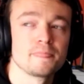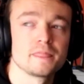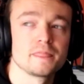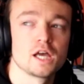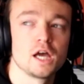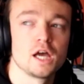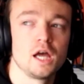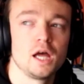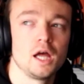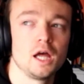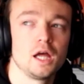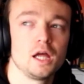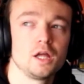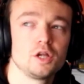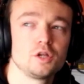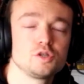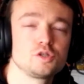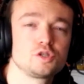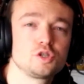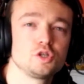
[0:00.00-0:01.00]
uh,
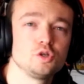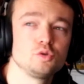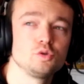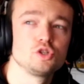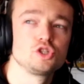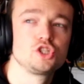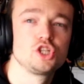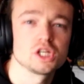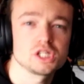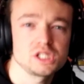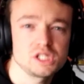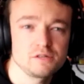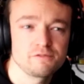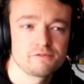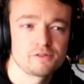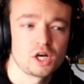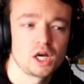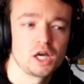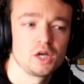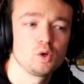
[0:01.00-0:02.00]
to
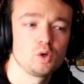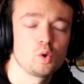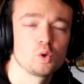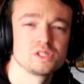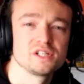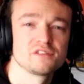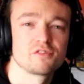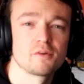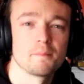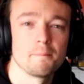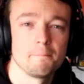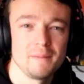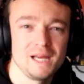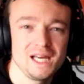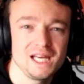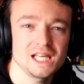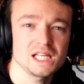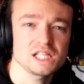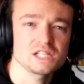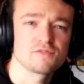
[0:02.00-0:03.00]
justify or different
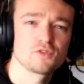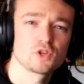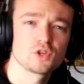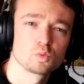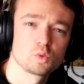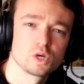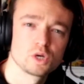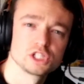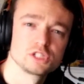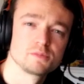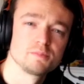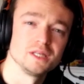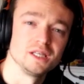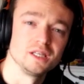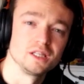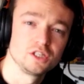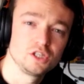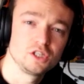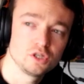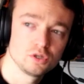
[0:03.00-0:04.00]
meanings for the words
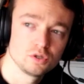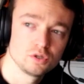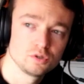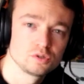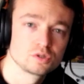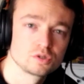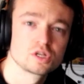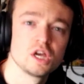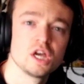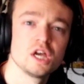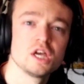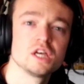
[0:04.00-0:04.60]
being used,